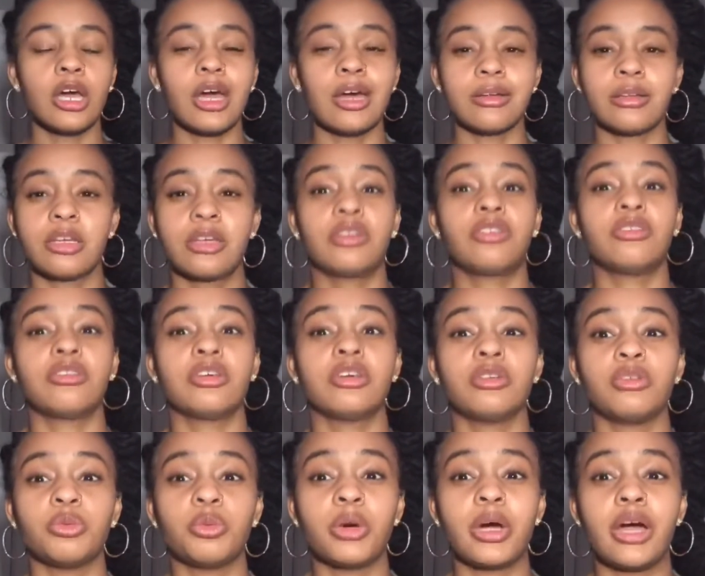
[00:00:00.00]
I'm not
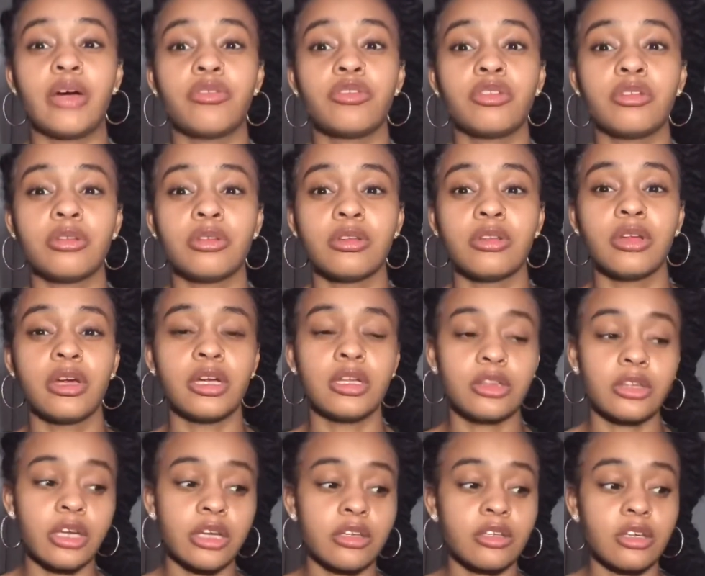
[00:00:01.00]
saying you have to
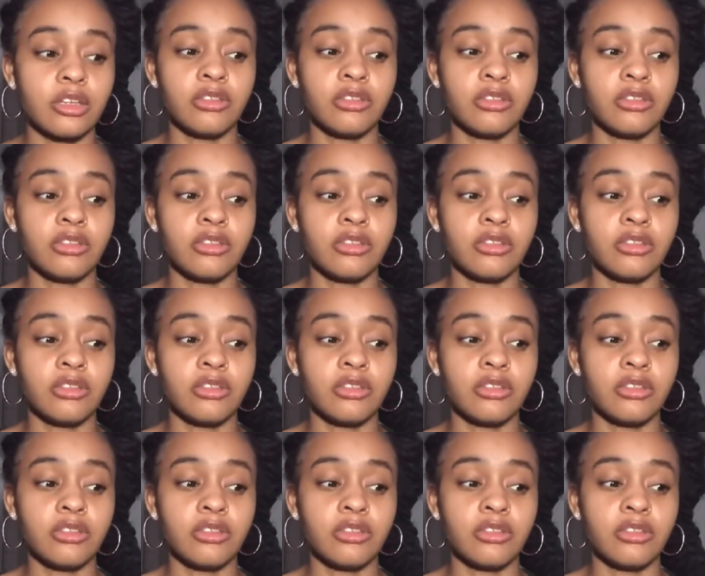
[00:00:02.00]
let